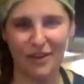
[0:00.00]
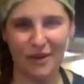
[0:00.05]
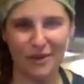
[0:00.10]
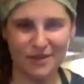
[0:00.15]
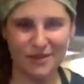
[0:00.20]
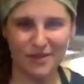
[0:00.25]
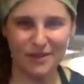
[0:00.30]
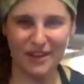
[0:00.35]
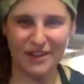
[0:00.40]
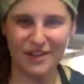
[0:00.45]

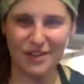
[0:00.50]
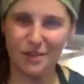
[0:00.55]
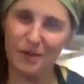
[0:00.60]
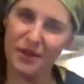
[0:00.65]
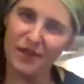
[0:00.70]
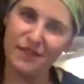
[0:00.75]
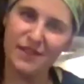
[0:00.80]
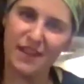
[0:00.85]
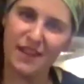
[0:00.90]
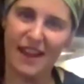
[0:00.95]
roasted
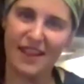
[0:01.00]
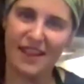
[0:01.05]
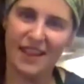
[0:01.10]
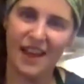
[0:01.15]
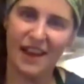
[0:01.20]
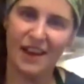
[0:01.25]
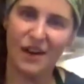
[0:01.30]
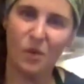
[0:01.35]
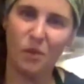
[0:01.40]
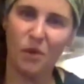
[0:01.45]
vegetables, and
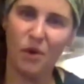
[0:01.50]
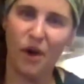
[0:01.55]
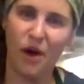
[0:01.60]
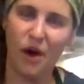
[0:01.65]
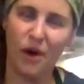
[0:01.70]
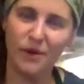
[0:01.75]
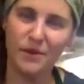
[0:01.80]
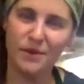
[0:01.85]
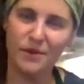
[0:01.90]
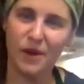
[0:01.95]
then we'll
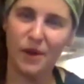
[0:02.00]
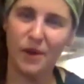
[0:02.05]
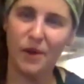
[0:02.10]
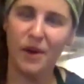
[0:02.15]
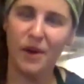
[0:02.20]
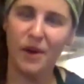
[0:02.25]
also